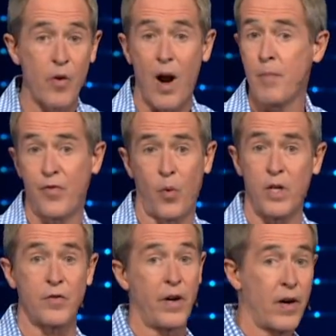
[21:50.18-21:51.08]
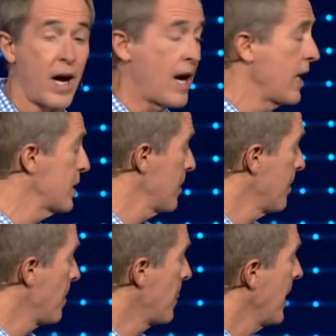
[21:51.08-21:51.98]
right before his very eyes.
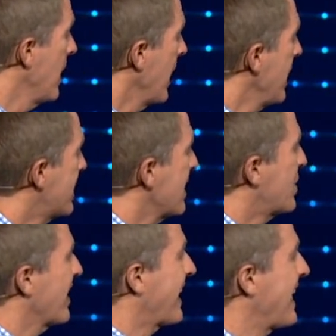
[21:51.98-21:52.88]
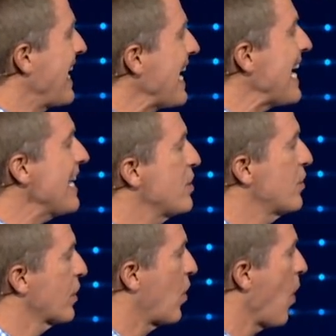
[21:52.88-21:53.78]
He says the key to
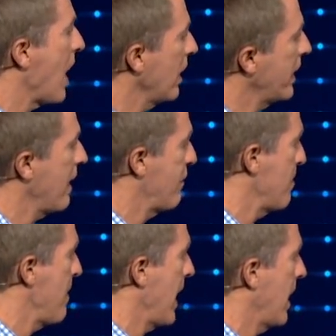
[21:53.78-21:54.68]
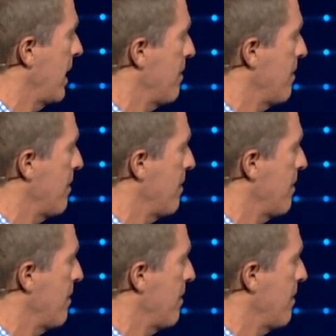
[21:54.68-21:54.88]
the quality of the man in